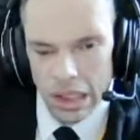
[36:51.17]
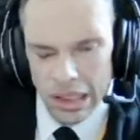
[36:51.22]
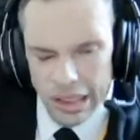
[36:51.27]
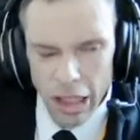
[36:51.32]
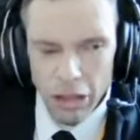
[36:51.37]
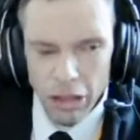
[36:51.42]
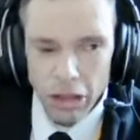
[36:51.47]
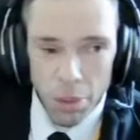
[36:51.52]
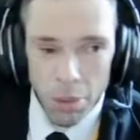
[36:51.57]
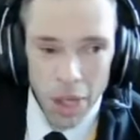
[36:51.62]

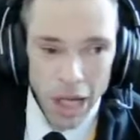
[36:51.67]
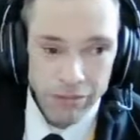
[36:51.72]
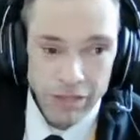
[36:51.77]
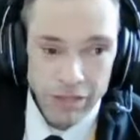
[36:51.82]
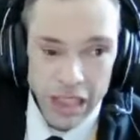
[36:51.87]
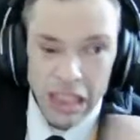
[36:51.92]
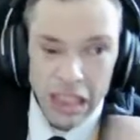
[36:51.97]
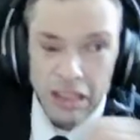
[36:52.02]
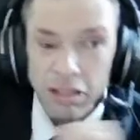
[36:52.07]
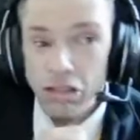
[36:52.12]
So you have
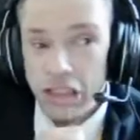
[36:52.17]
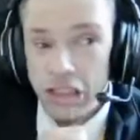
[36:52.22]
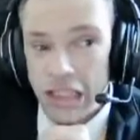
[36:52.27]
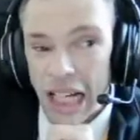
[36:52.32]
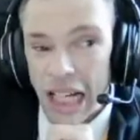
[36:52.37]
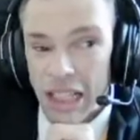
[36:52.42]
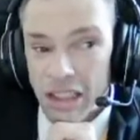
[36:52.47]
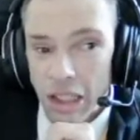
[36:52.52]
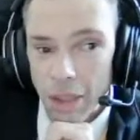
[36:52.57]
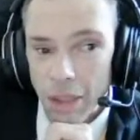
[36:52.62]
Diesel
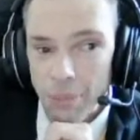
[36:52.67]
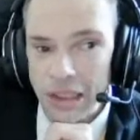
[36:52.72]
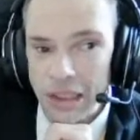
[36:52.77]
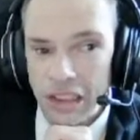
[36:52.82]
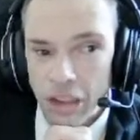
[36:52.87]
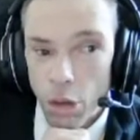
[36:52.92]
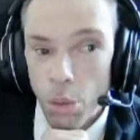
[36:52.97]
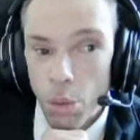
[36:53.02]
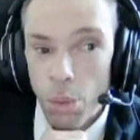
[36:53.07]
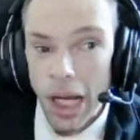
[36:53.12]
10 coming
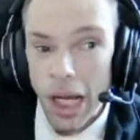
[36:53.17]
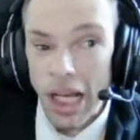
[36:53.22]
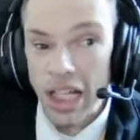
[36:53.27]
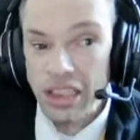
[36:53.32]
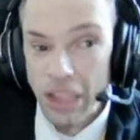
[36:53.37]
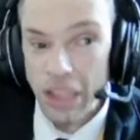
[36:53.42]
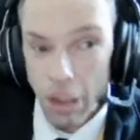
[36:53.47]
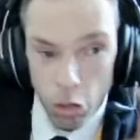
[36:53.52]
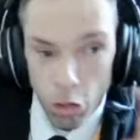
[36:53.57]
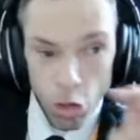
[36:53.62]
your way
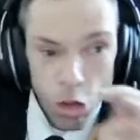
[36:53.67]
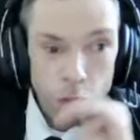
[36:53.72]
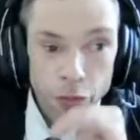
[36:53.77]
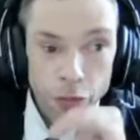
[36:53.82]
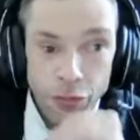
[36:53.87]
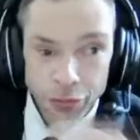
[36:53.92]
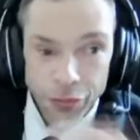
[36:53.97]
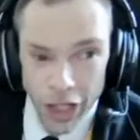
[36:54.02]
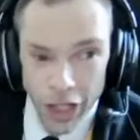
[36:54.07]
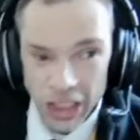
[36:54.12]
and all
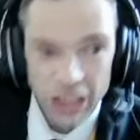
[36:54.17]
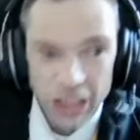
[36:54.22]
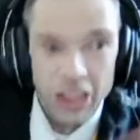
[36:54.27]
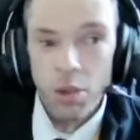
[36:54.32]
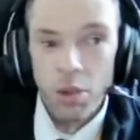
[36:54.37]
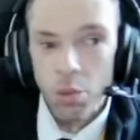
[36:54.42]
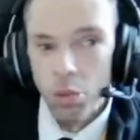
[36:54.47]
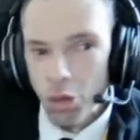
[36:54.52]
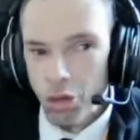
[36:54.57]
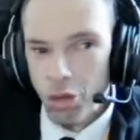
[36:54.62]
fuck
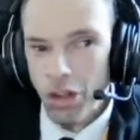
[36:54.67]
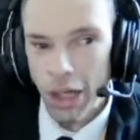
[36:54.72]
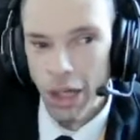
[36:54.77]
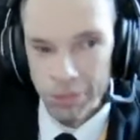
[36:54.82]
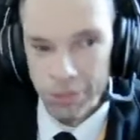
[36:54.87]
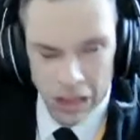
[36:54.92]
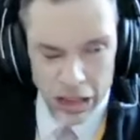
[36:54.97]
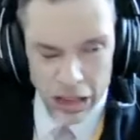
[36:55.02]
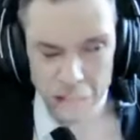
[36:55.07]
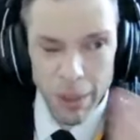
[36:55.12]
you all up.
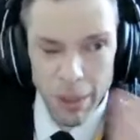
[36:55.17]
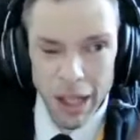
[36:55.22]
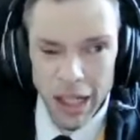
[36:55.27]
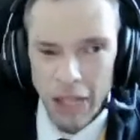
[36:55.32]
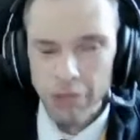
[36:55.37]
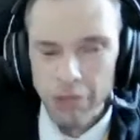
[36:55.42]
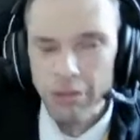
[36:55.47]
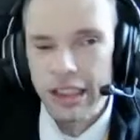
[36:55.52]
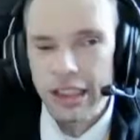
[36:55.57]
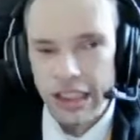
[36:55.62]
Excuse my
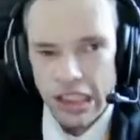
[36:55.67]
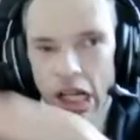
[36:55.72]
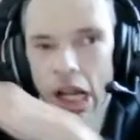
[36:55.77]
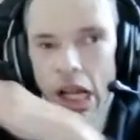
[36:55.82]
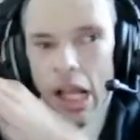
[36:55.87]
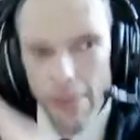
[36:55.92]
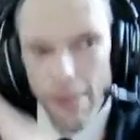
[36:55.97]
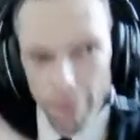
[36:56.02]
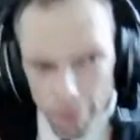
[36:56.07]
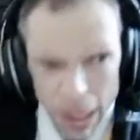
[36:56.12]
language,
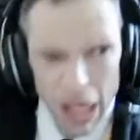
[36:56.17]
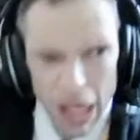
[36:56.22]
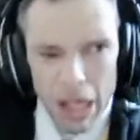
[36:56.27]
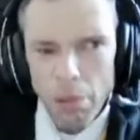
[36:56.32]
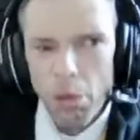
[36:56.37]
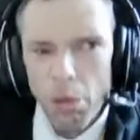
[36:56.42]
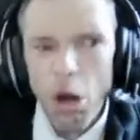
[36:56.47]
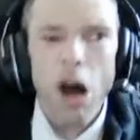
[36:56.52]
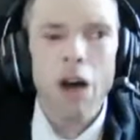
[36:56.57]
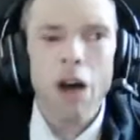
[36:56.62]
but
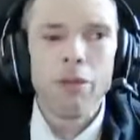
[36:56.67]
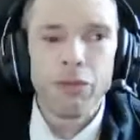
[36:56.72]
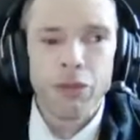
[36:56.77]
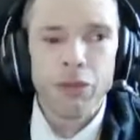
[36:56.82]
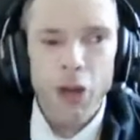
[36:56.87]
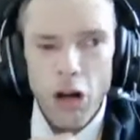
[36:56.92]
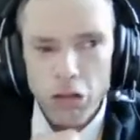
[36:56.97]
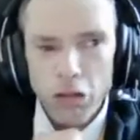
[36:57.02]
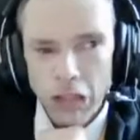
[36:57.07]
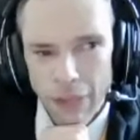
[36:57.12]
it will
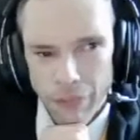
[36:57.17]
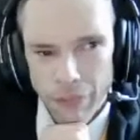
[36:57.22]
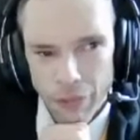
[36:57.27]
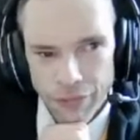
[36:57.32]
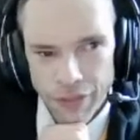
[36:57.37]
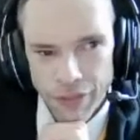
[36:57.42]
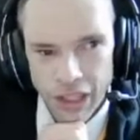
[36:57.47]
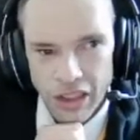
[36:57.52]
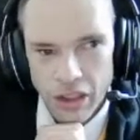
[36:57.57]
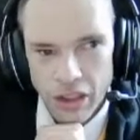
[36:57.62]
unfold
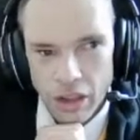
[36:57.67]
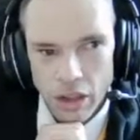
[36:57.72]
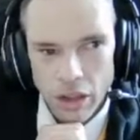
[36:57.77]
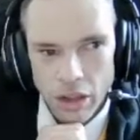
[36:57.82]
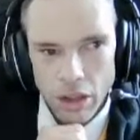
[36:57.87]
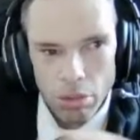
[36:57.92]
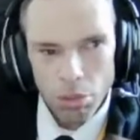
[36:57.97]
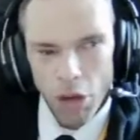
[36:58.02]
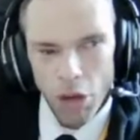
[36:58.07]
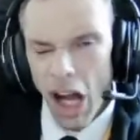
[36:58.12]
everything,
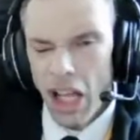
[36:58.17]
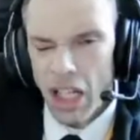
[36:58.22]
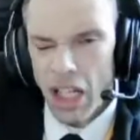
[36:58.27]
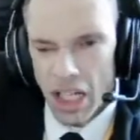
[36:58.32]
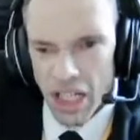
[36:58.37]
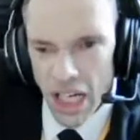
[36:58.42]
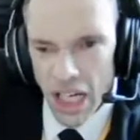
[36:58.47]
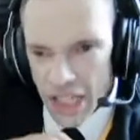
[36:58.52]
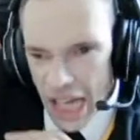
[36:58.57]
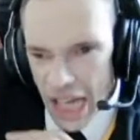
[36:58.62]
right?
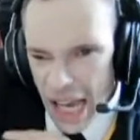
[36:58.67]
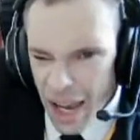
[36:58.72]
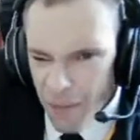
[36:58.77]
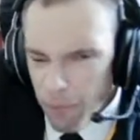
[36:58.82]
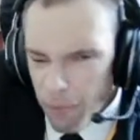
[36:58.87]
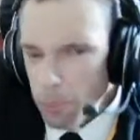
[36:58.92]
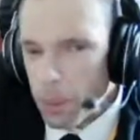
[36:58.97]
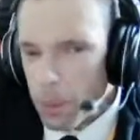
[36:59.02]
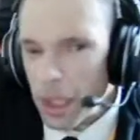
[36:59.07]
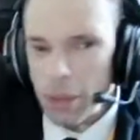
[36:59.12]
And then
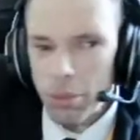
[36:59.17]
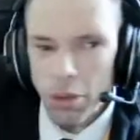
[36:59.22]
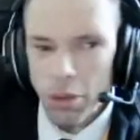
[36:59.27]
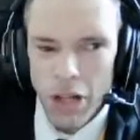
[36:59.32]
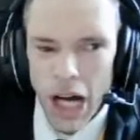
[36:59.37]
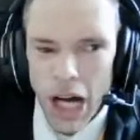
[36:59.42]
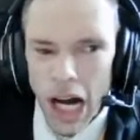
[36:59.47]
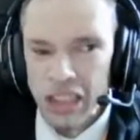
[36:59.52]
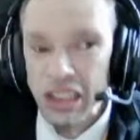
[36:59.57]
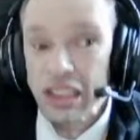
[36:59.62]
everybody will
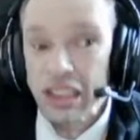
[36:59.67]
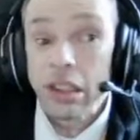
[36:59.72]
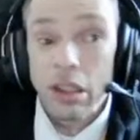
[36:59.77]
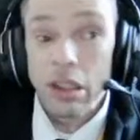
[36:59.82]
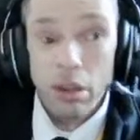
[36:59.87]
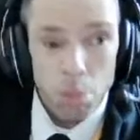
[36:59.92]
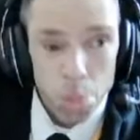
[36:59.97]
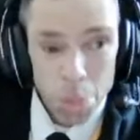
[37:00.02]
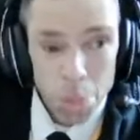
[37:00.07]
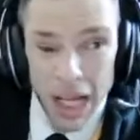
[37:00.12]
ask,
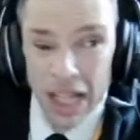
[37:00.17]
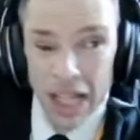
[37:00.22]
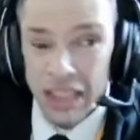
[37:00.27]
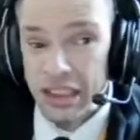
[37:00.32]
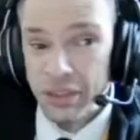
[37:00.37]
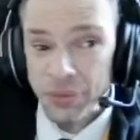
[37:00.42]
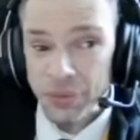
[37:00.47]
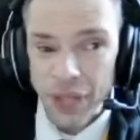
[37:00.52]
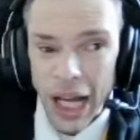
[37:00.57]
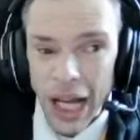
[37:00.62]
where's
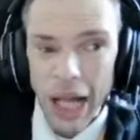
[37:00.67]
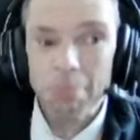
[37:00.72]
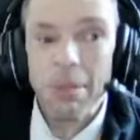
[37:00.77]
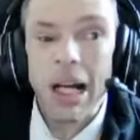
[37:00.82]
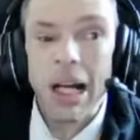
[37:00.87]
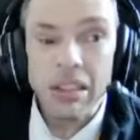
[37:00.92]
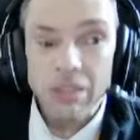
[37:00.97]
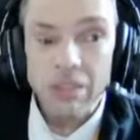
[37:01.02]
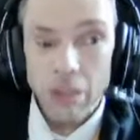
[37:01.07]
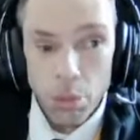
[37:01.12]
the fat
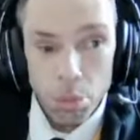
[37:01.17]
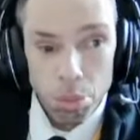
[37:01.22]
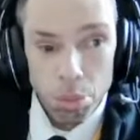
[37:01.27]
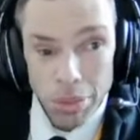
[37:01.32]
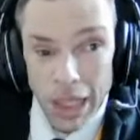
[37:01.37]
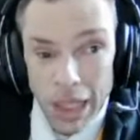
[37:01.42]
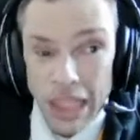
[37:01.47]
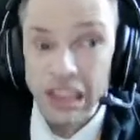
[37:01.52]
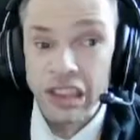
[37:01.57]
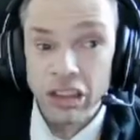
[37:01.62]
man?
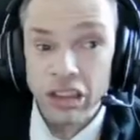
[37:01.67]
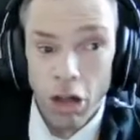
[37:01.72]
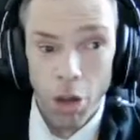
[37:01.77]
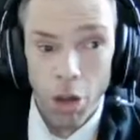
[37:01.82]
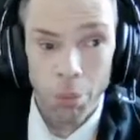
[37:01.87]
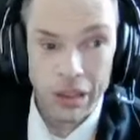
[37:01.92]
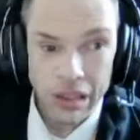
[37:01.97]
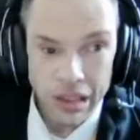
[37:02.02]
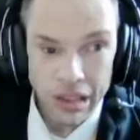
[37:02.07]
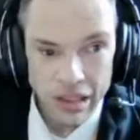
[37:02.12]
Where's
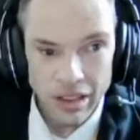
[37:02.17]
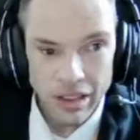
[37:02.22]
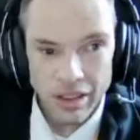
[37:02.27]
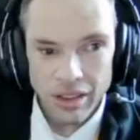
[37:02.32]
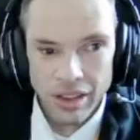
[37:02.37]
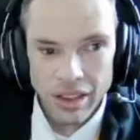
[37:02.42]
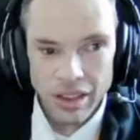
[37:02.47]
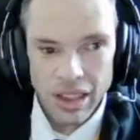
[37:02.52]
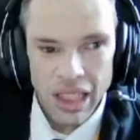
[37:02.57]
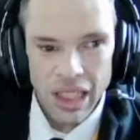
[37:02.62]
Thomas?
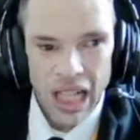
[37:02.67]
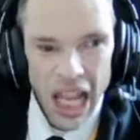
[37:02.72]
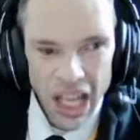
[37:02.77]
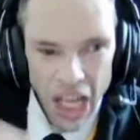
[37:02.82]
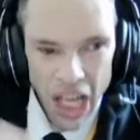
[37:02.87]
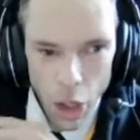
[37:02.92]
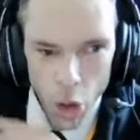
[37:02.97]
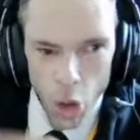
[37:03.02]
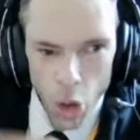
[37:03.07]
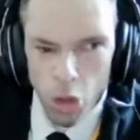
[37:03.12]
And
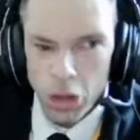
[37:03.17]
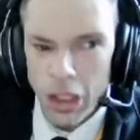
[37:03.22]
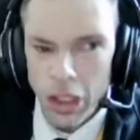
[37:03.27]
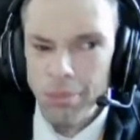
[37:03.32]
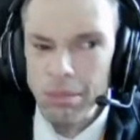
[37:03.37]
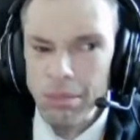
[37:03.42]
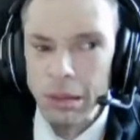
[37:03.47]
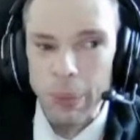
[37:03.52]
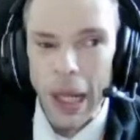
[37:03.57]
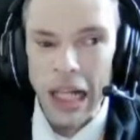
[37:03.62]
it all
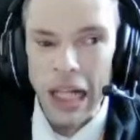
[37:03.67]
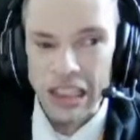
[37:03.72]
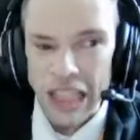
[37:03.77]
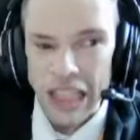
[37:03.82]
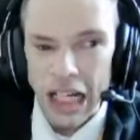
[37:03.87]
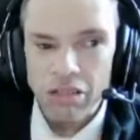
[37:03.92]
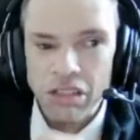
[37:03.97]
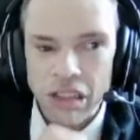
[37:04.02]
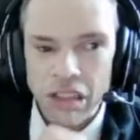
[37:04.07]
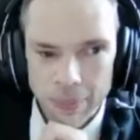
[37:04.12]
comes back
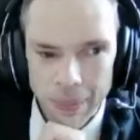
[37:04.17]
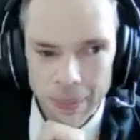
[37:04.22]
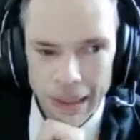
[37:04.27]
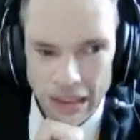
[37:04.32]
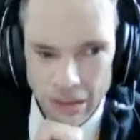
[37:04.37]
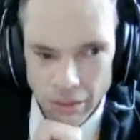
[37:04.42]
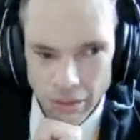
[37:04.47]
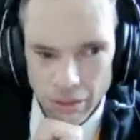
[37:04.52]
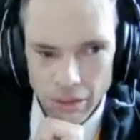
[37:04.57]
down to me.